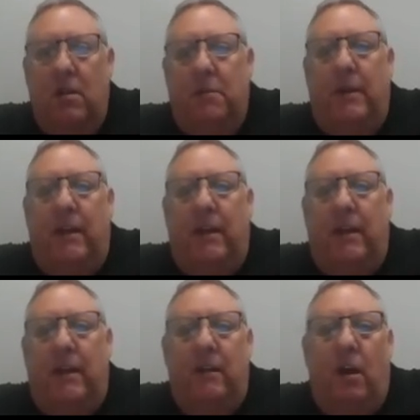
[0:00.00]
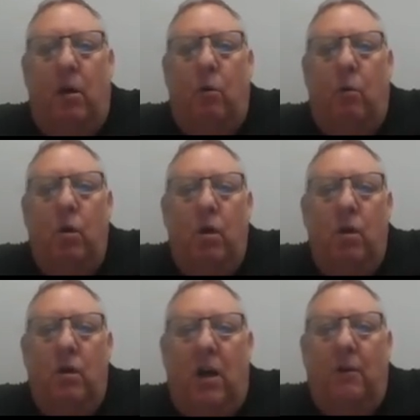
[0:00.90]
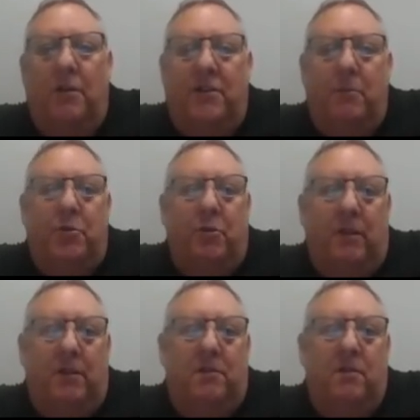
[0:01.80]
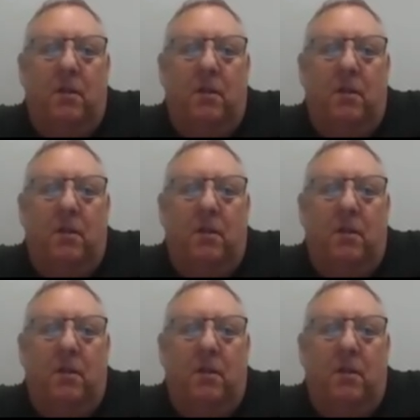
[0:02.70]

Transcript: depending on how the temperature is.